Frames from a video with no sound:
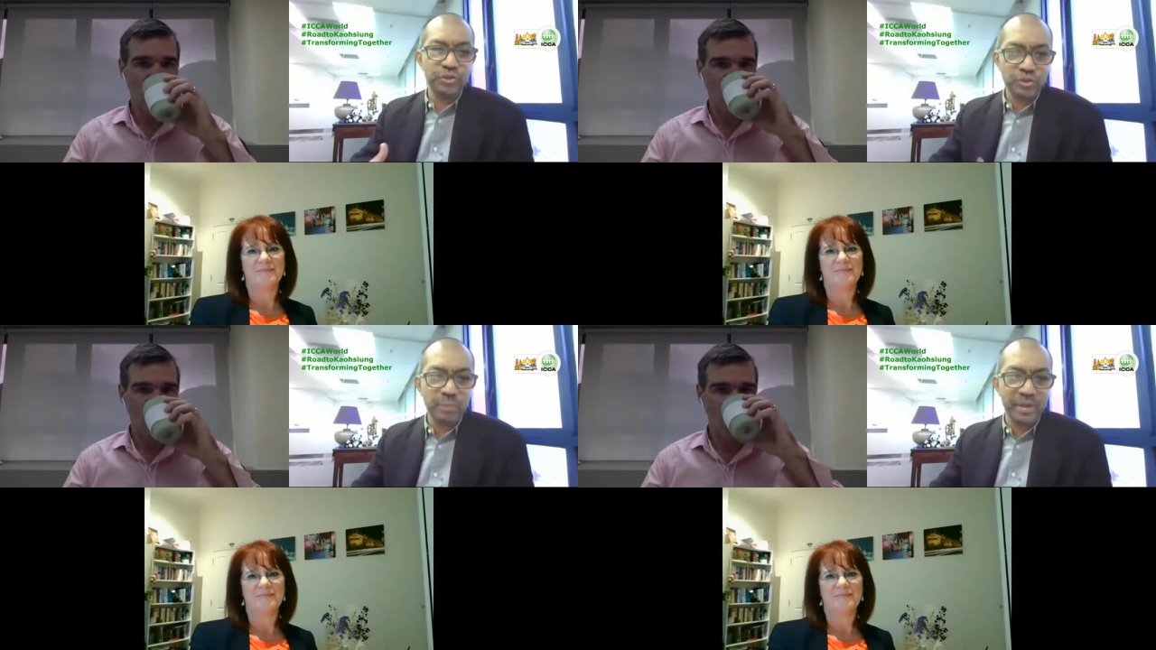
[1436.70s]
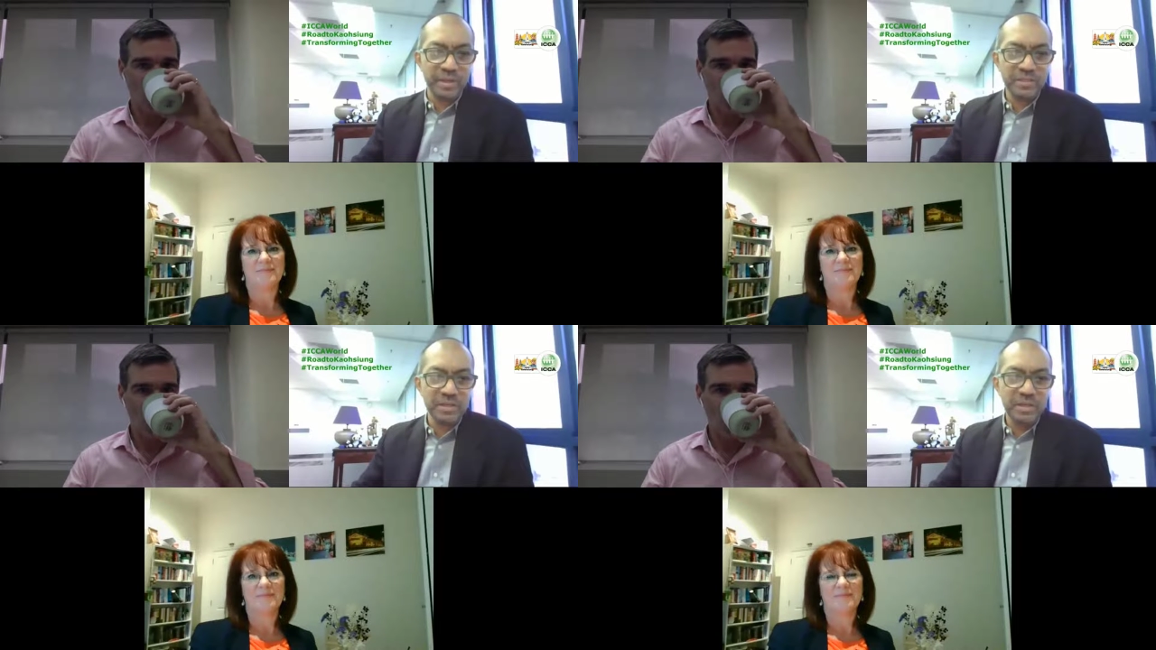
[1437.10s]

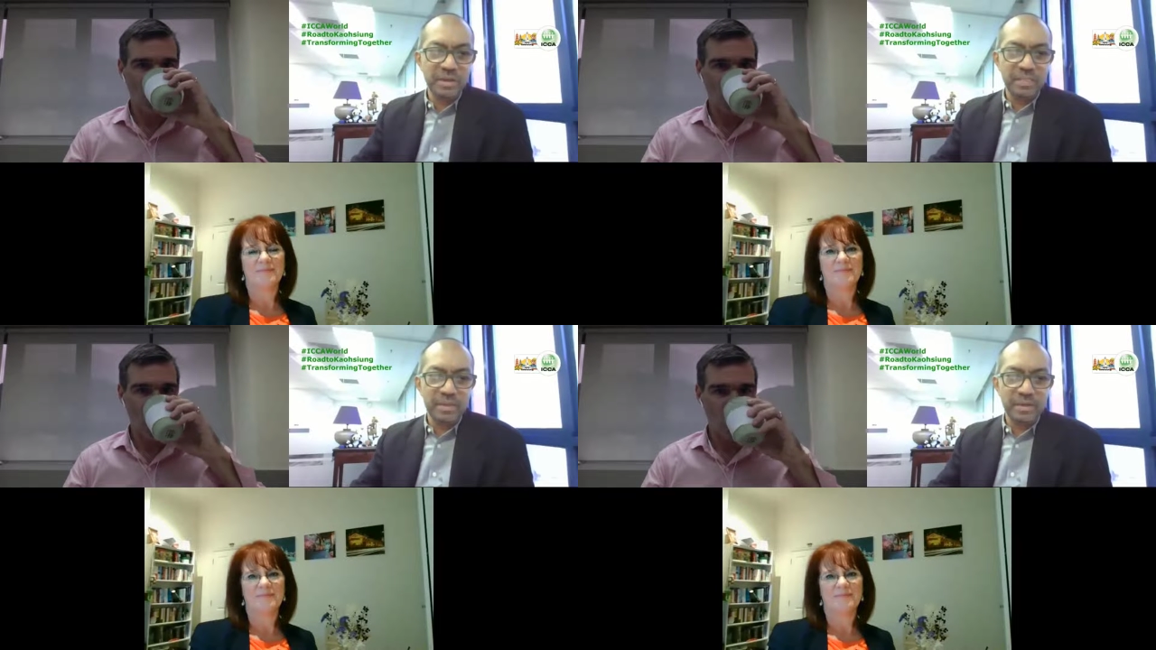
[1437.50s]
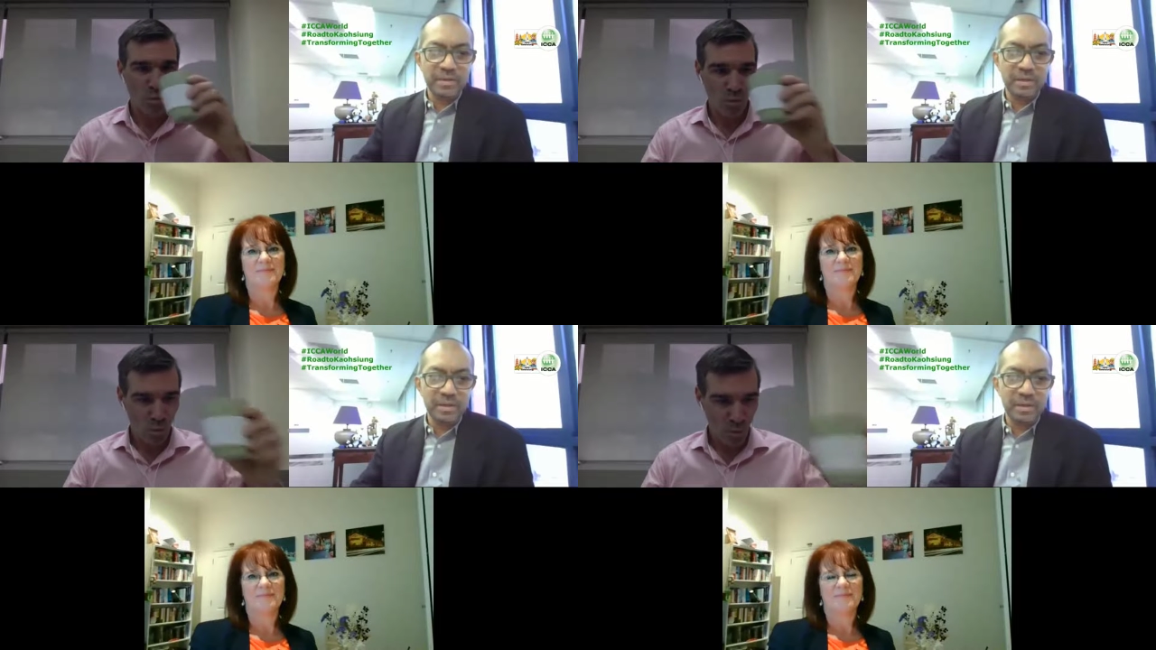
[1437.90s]
Speaker 1: space, that
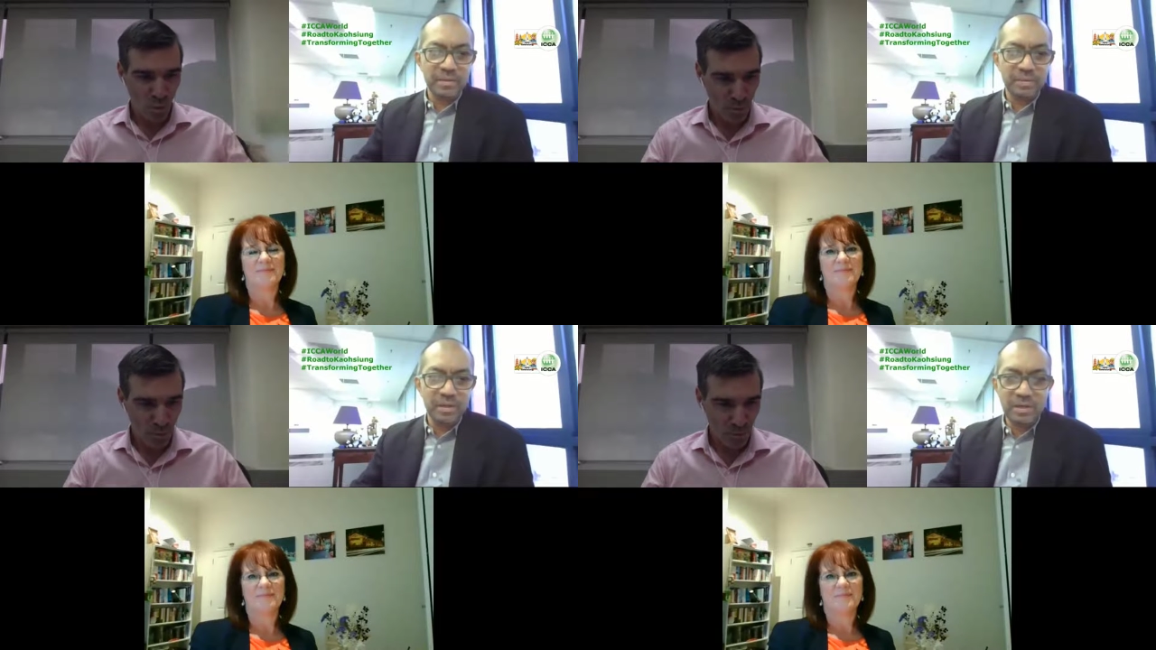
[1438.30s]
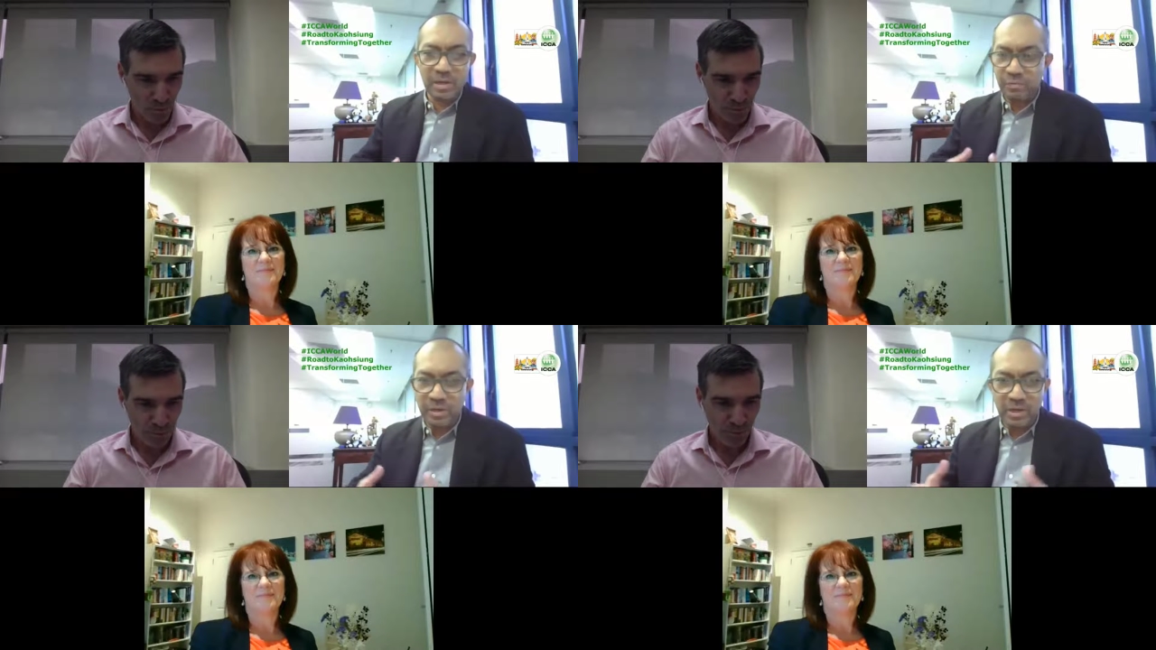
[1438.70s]
uh,
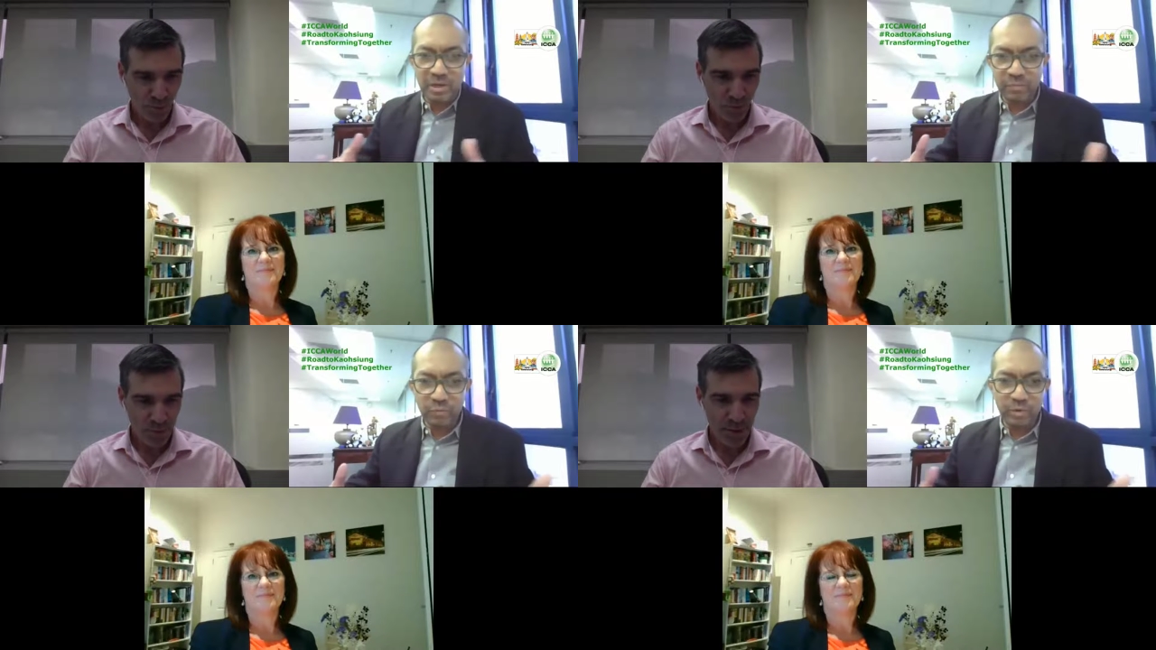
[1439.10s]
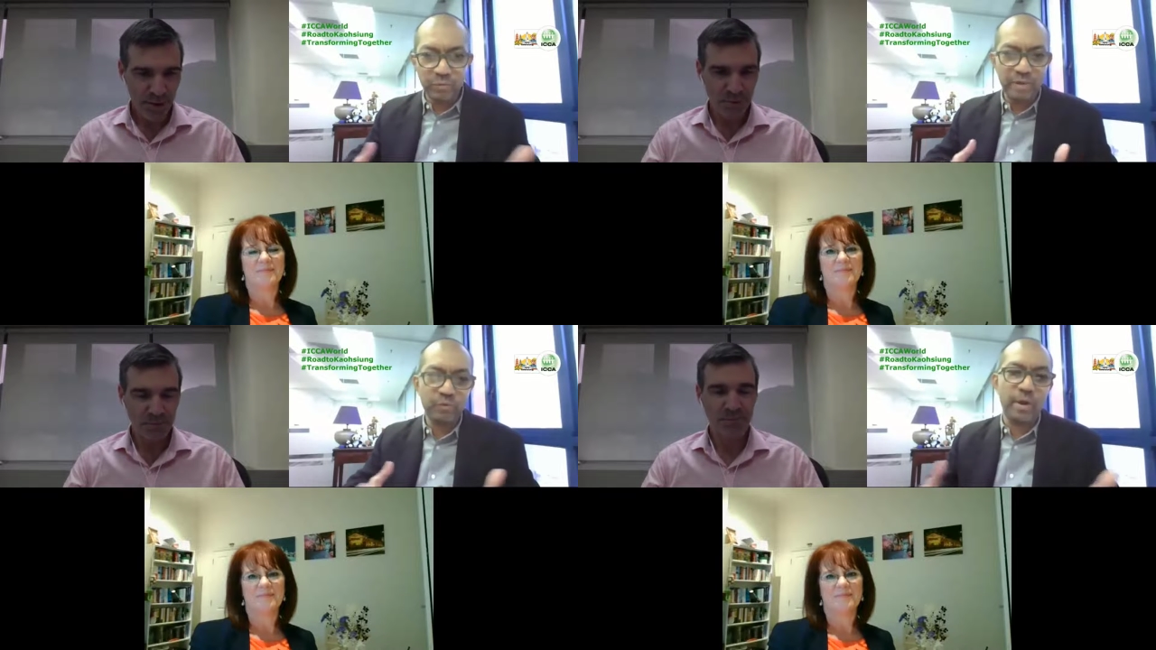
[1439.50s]
ICCA we are we,
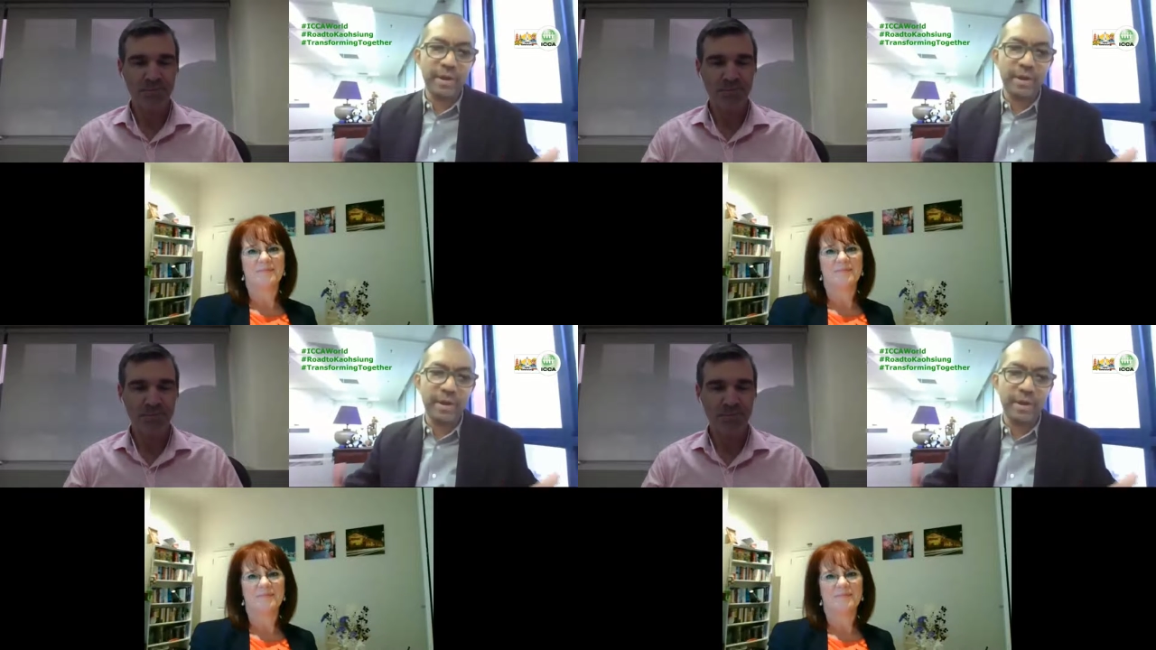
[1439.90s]
have quite a